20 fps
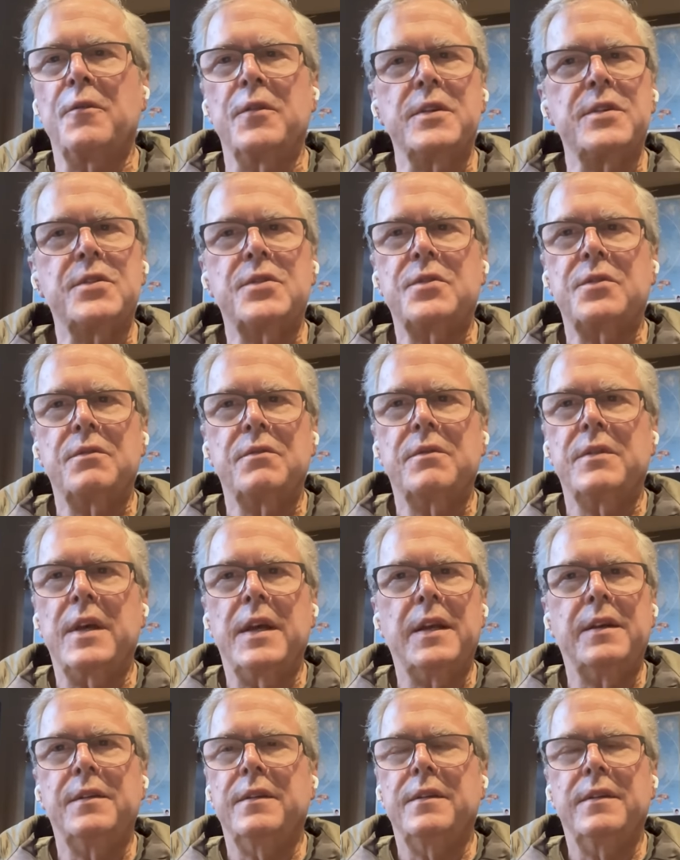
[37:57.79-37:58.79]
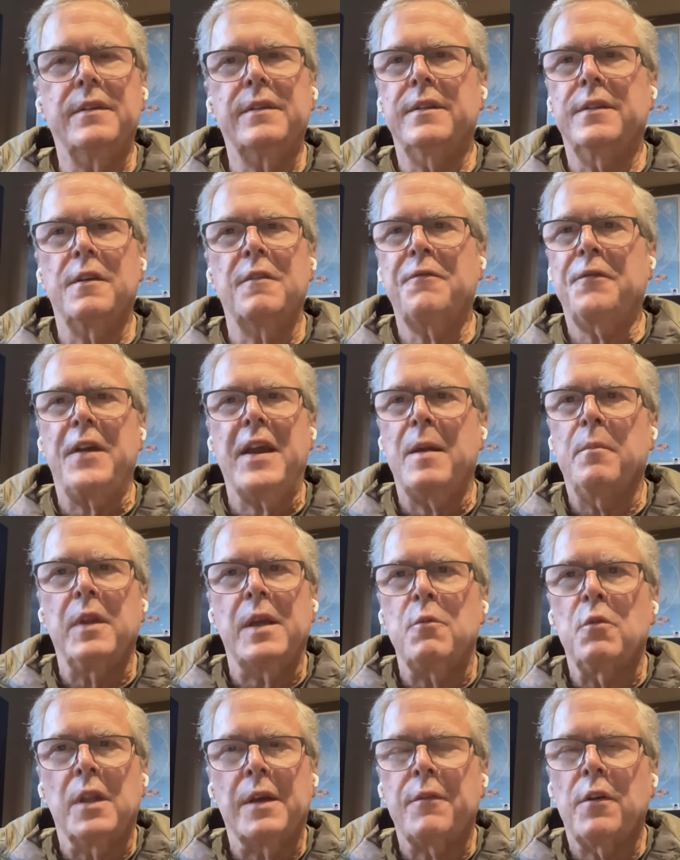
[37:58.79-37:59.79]
service mm-hmm. that their
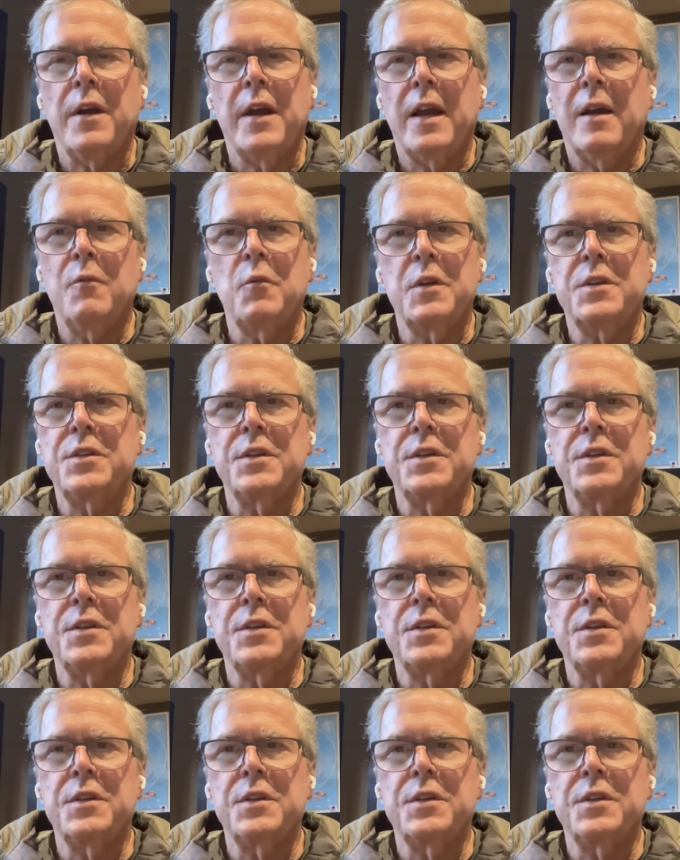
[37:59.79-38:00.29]
family will ever have,